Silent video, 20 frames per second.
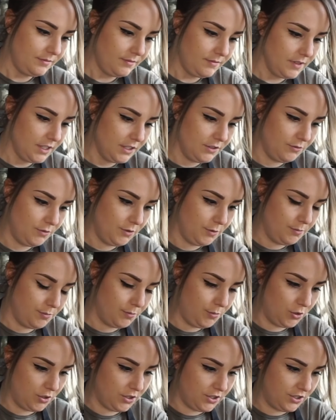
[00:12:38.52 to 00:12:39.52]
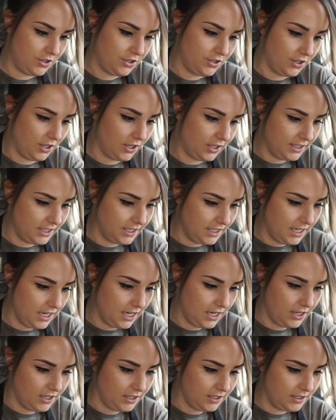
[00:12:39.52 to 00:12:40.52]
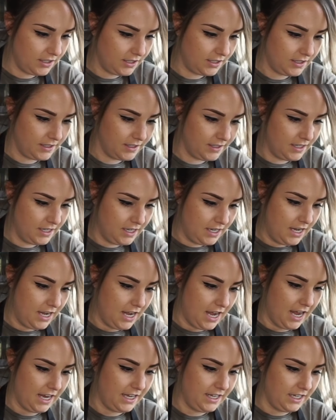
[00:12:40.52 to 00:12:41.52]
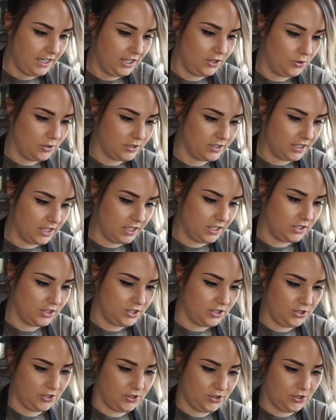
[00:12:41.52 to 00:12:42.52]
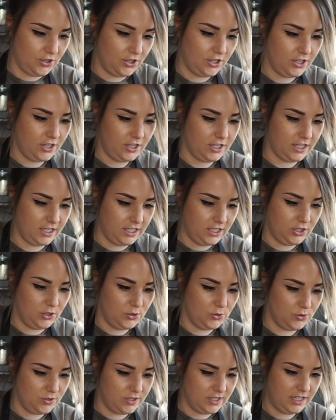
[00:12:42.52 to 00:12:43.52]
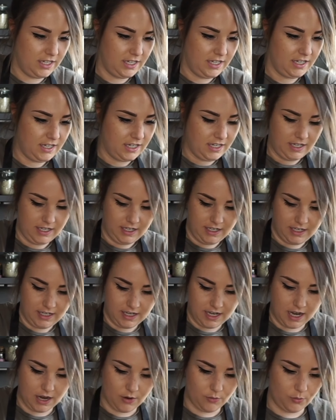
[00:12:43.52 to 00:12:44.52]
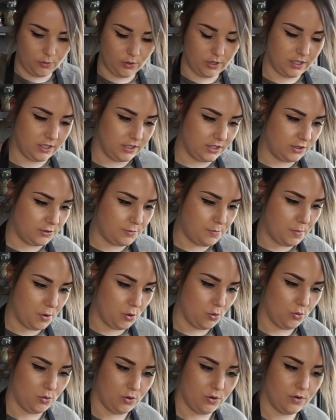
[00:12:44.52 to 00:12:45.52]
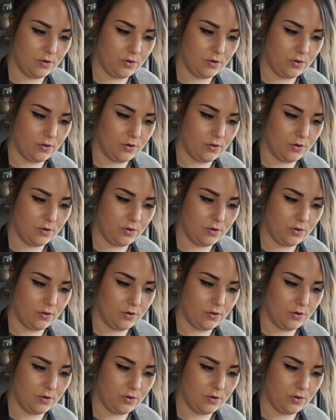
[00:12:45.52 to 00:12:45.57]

we put salt in there, add the yolks and stir using a wooden spoon.